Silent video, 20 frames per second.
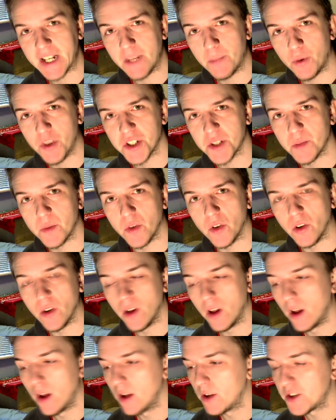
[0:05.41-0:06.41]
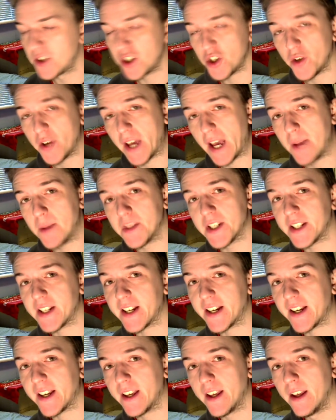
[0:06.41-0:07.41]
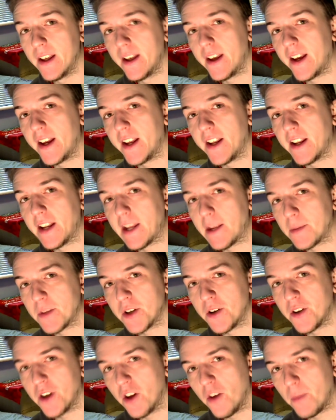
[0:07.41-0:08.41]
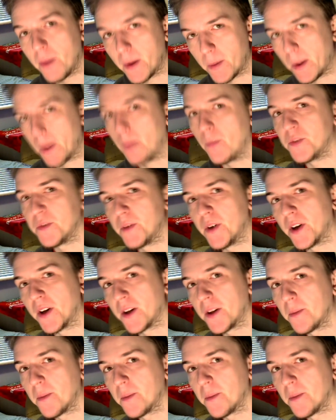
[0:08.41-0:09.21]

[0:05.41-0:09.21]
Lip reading: possible. Two games today in an episode of Big Bad Wolfsburg.